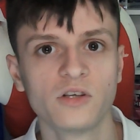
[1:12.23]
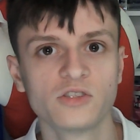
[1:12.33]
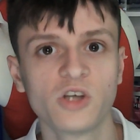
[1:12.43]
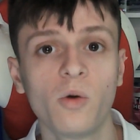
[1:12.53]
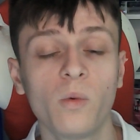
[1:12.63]

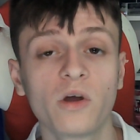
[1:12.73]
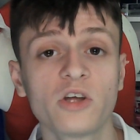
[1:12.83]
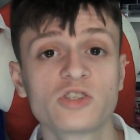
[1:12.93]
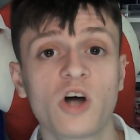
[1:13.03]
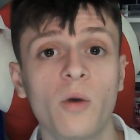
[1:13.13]
So we're
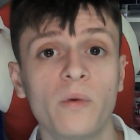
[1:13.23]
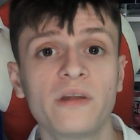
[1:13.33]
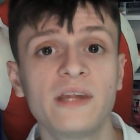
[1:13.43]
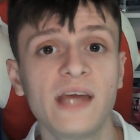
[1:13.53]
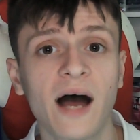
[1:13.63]
going to start
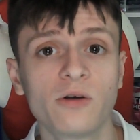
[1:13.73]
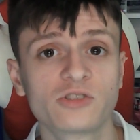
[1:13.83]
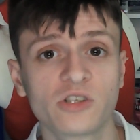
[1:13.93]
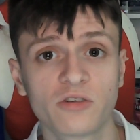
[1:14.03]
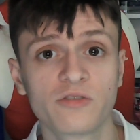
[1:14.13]
with the
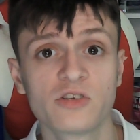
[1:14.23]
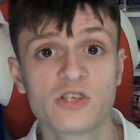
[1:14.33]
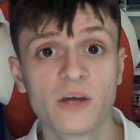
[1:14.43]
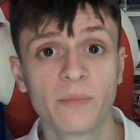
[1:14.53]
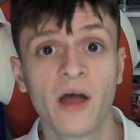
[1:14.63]
outside of the
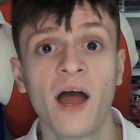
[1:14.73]
ship.